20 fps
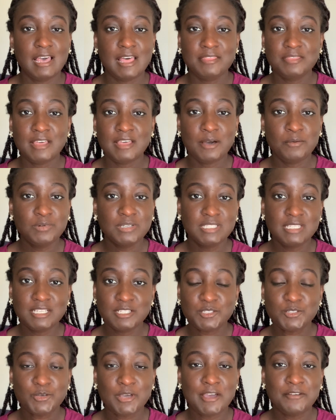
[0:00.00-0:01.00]
And that was
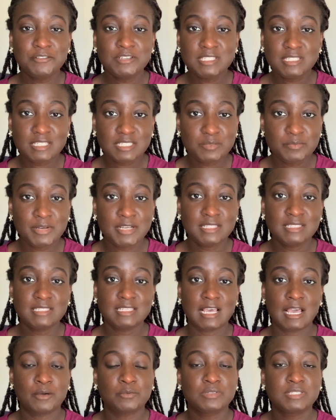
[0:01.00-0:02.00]
it. So every 6 months
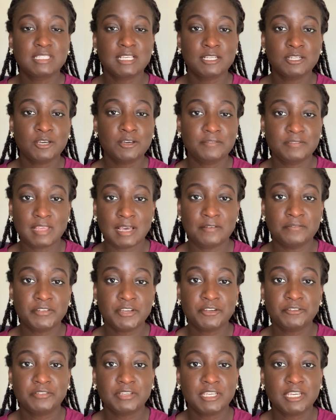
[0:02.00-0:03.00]
I would send off that
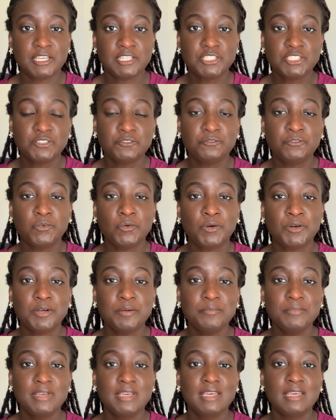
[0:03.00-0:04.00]
verification
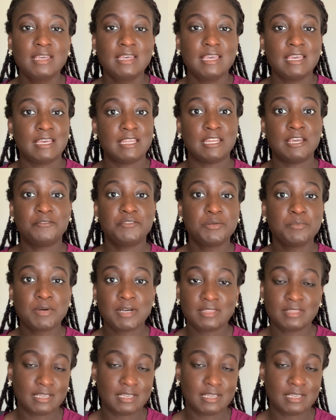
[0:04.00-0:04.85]
form, and every month